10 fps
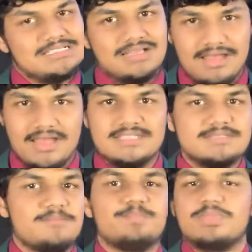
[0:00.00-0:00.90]
Guys,
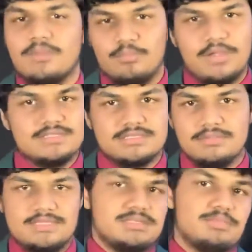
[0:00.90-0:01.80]
Brady's an
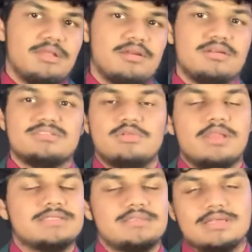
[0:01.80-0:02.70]
amazing player, so
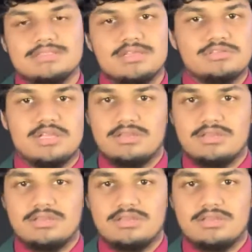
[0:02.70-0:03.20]
let's not sit here and try